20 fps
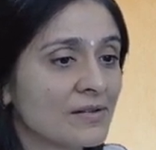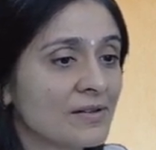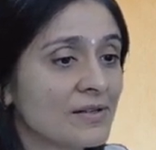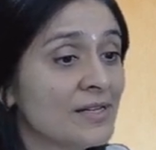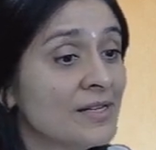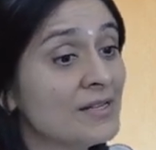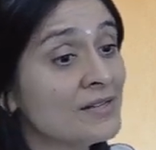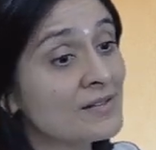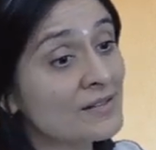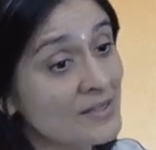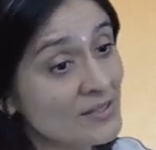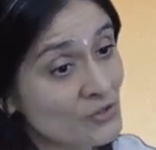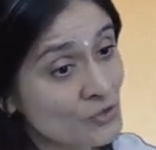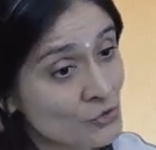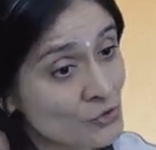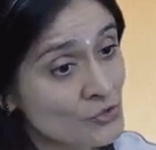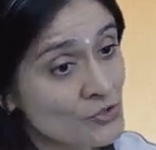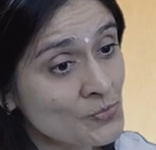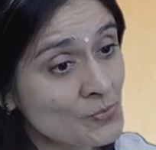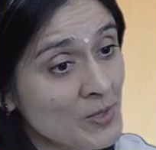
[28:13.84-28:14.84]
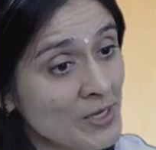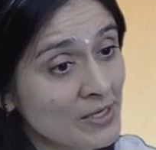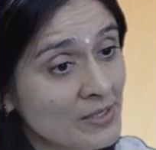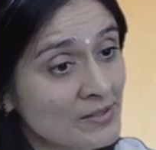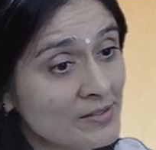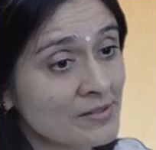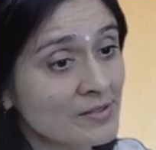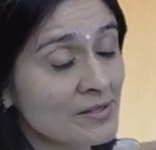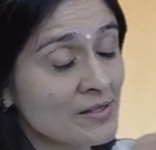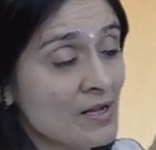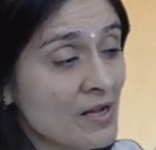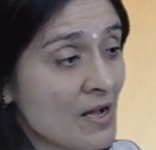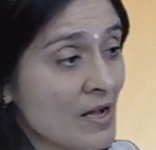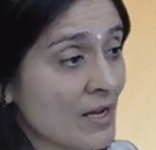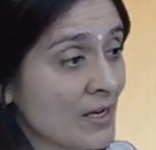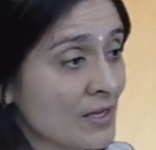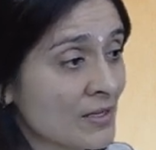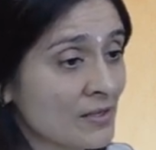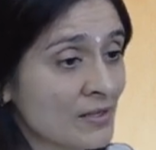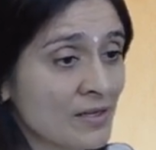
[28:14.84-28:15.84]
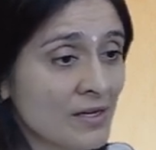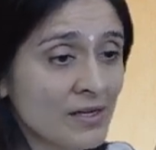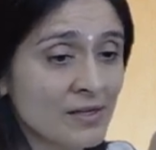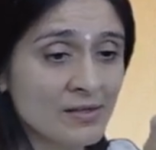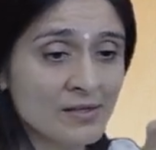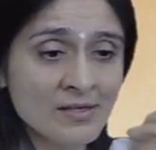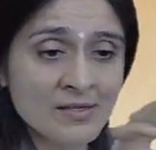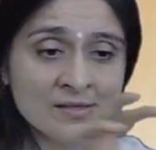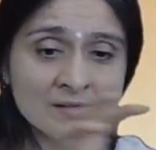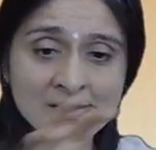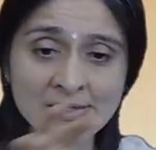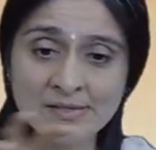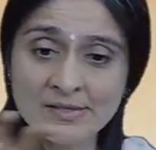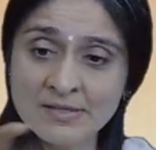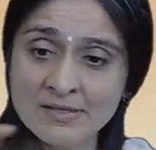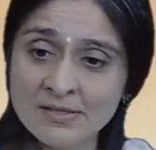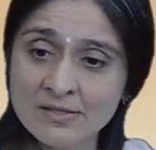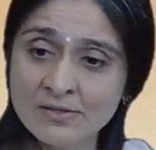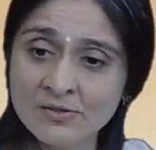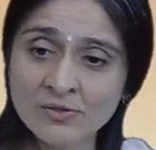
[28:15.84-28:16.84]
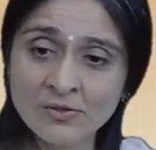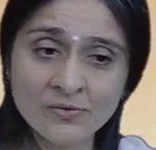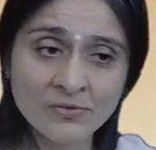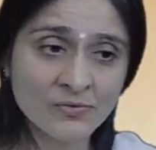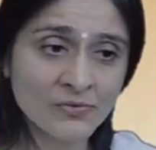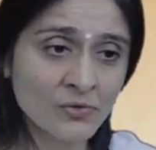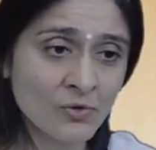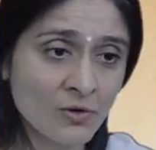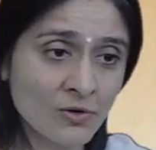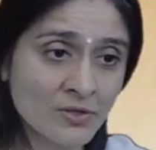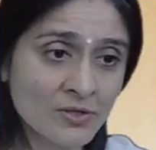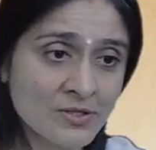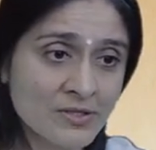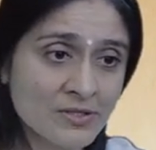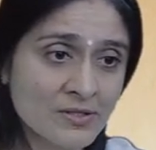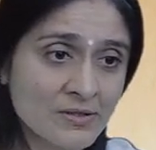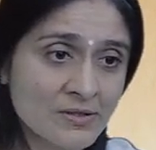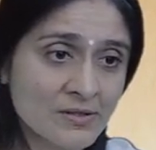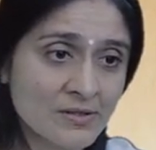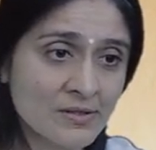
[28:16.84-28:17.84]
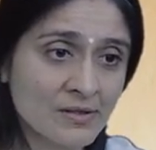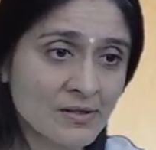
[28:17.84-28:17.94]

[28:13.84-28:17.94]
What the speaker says: In retrospect, I connect these cluster of thoughts,